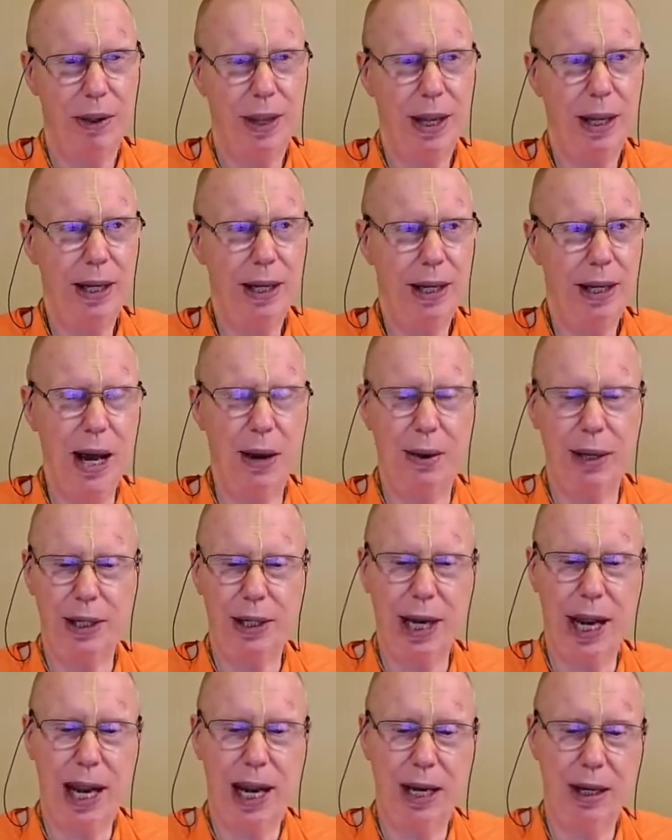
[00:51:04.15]

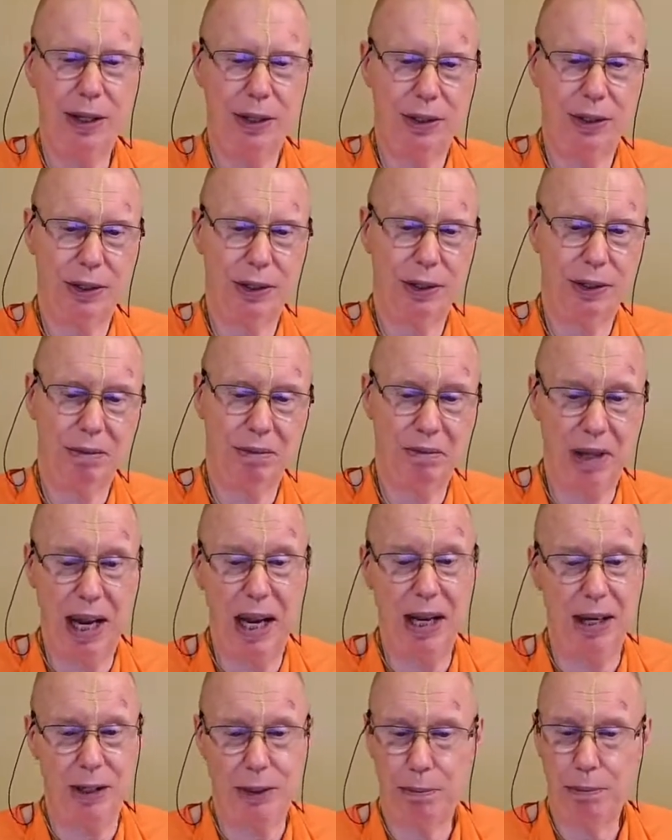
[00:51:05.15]
Nowadays,
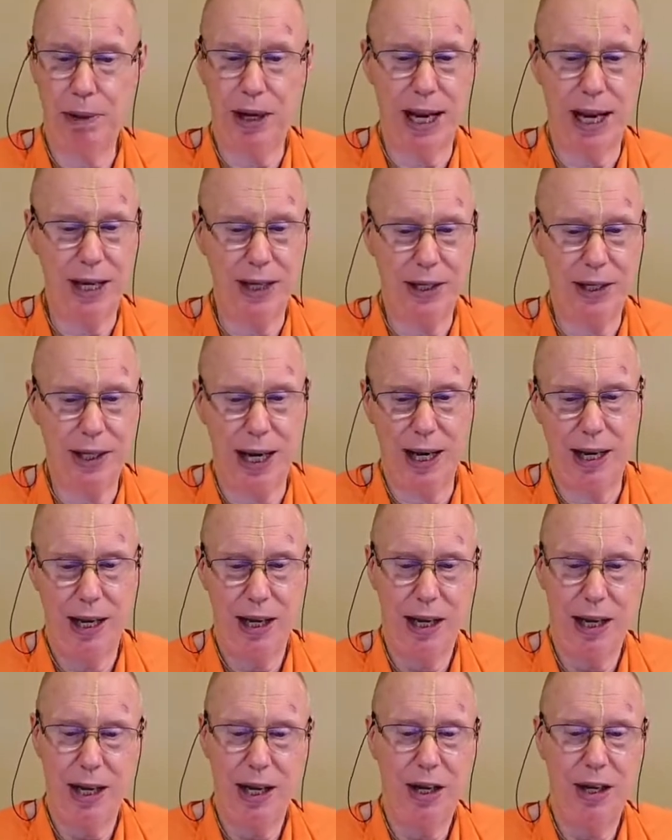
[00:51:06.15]
there's
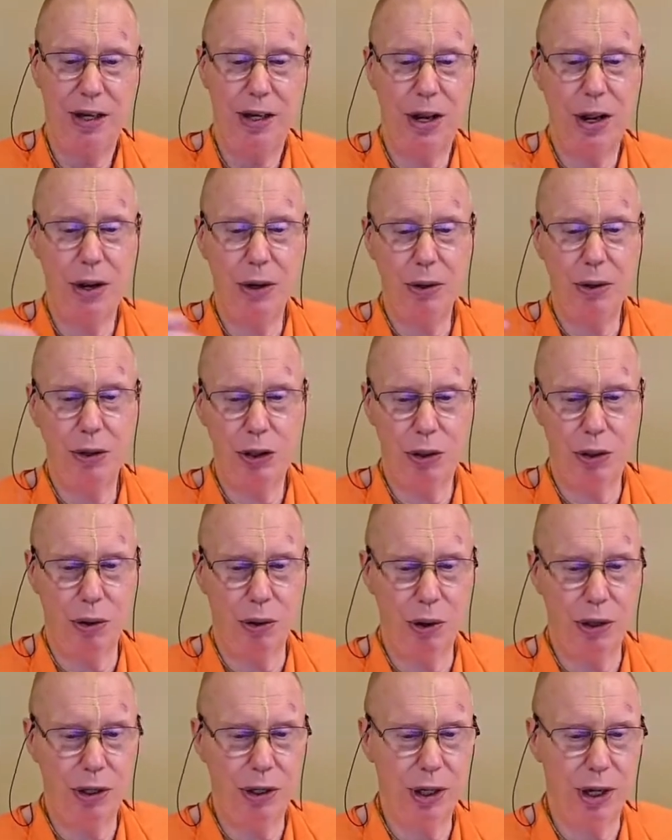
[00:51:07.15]
plenty, no
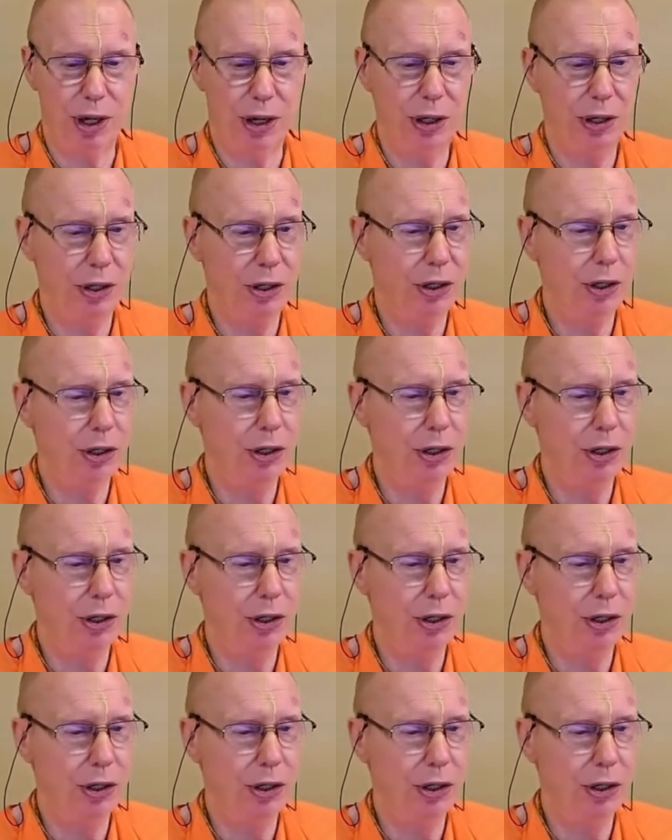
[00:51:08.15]
shortage.